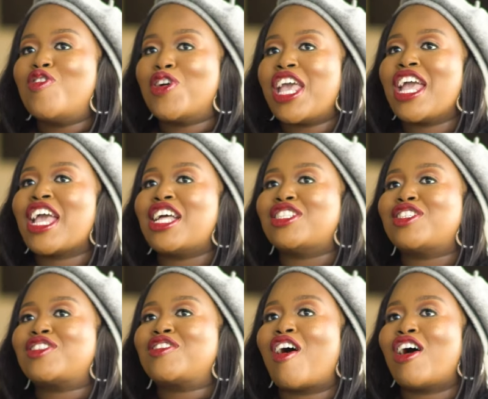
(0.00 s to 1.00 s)
looking and
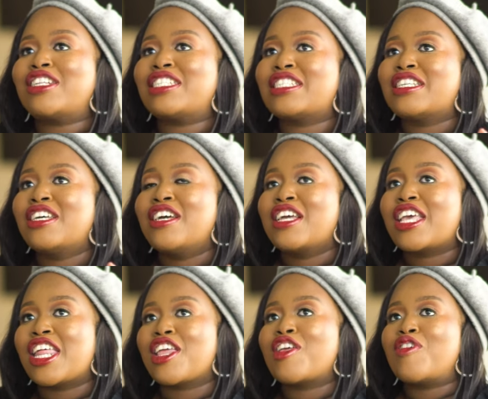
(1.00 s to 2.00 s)
start
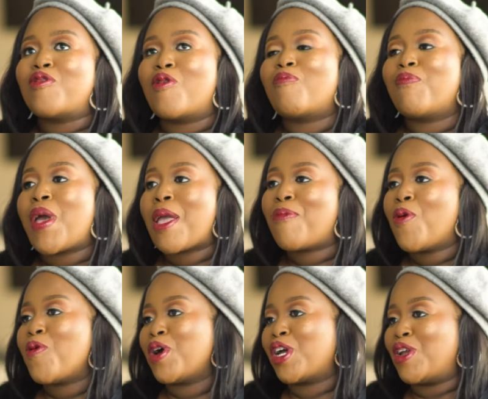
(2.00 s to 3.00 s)
getting your
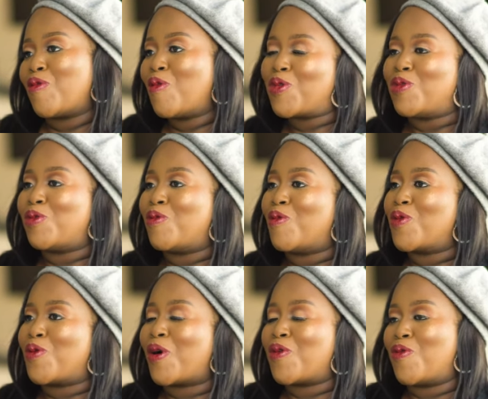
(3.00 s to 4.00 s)
paperwork and all
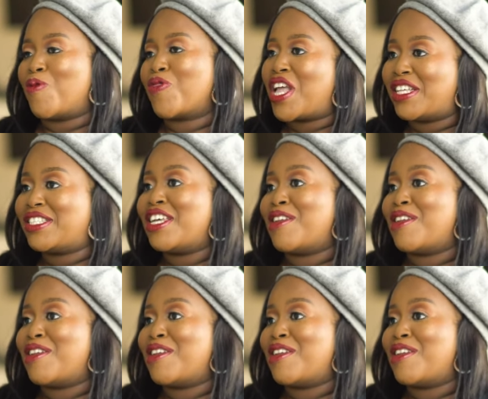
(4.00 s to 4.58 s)
your, your, your things